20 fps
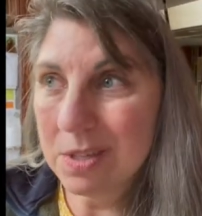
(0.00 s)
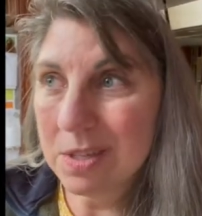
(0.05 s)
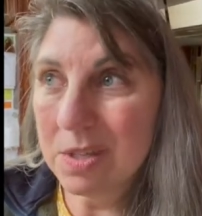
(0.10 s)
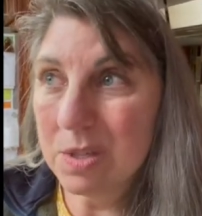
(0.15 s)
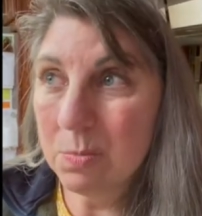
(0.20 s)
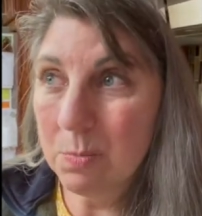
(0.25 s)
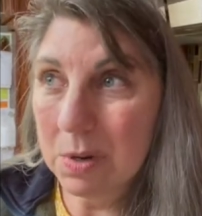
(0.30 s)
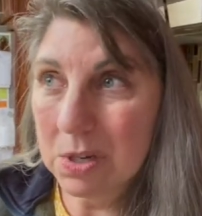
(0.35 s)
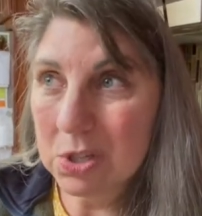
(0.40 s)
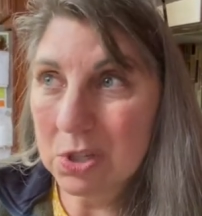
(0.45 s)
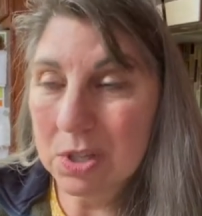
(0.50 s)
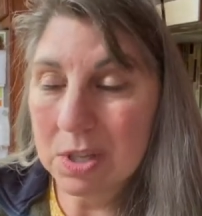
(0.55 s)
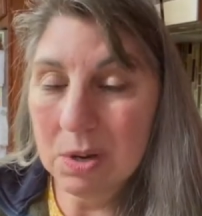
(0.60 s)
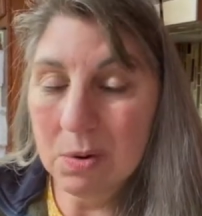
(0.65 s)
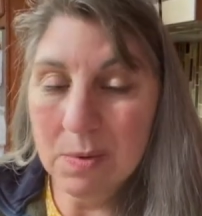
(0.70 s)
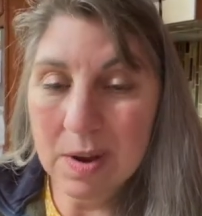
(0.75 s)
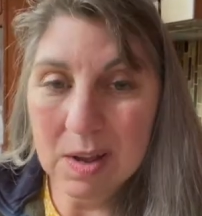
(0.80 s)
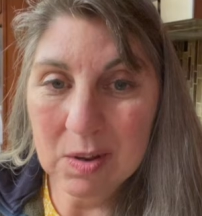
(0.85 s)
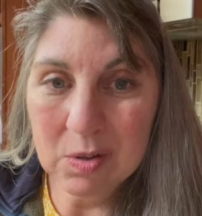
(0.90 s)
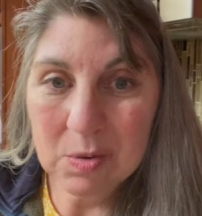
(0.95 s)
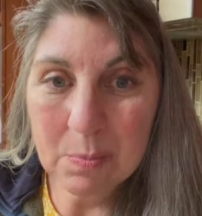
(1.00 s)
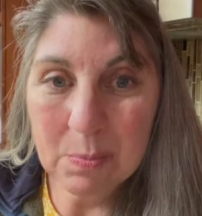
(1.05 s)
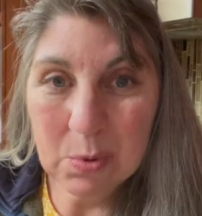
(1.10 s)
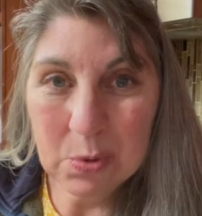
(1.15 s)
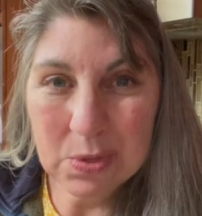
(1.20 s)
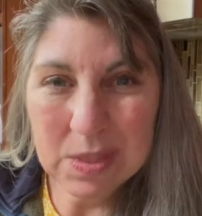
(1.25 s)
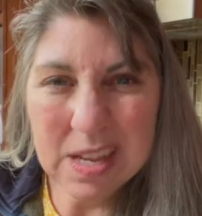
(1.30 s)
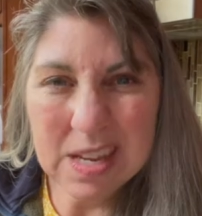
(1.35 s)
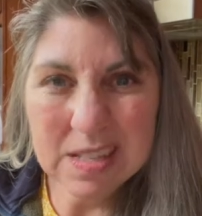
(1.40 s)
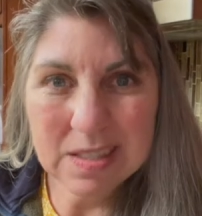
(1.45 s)
especially around
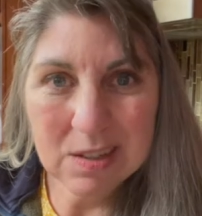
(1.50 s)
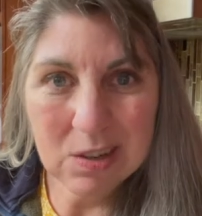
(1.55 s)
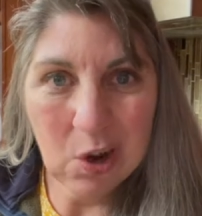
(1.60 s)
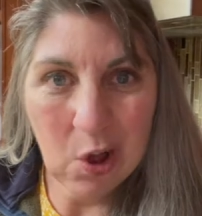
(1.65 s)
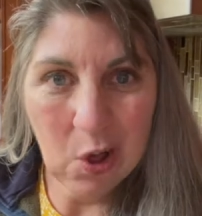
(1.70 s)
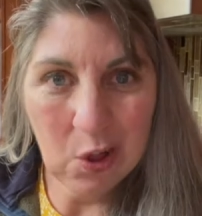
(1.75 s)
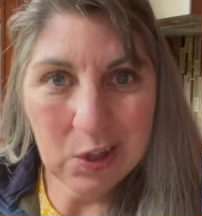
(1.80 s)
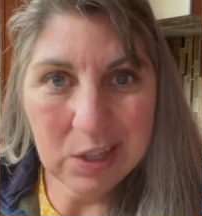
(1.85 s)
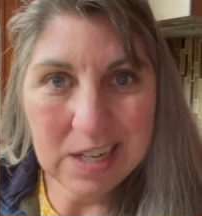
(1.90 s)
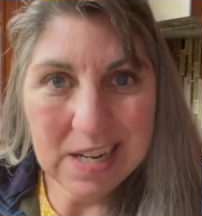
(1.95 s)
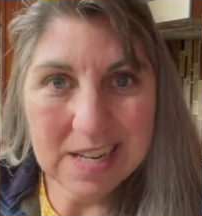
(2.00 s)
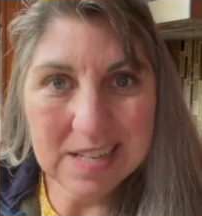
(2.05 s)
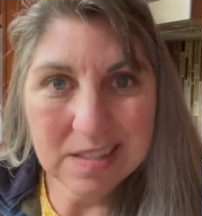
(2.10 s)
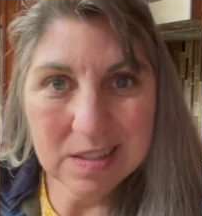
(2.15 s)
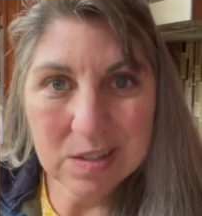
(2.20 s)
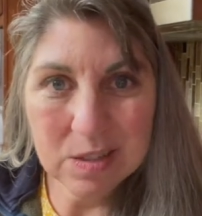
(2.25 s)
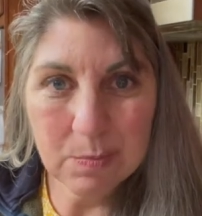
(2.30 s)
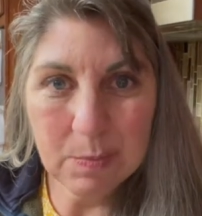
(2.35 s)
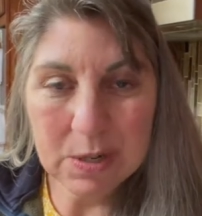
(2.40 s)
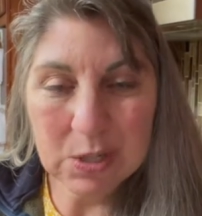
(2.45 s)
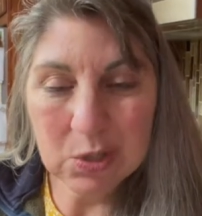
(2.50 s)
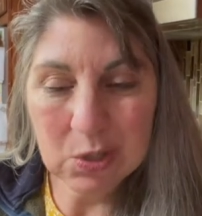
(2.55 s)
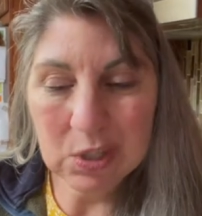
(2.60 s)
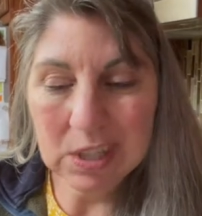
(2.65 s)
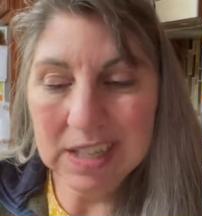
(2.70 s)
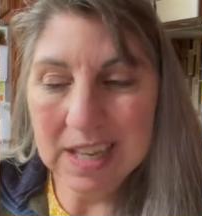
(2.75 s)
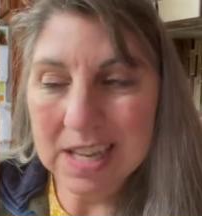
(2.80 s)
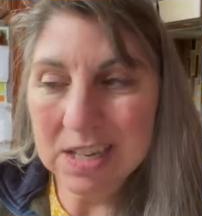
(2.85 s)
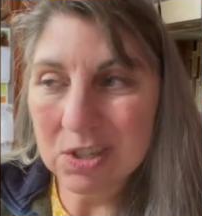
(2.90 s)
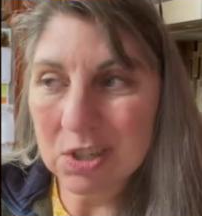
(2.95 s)
birthdays and holidays and special
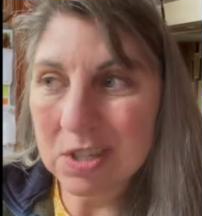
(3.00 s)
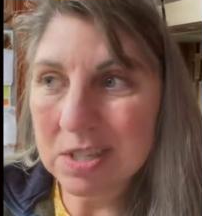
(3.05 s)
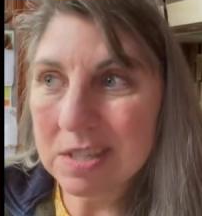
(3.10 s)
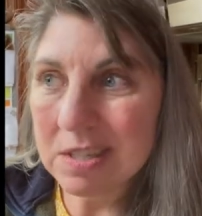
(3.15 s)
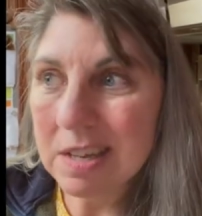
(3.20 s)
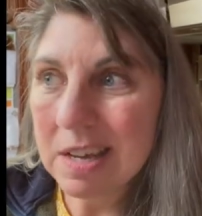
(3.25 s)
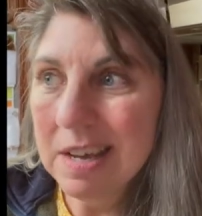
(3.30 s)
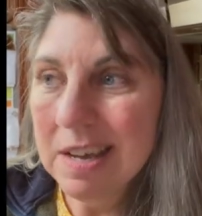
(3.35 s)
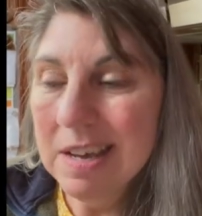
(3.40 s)
occasions.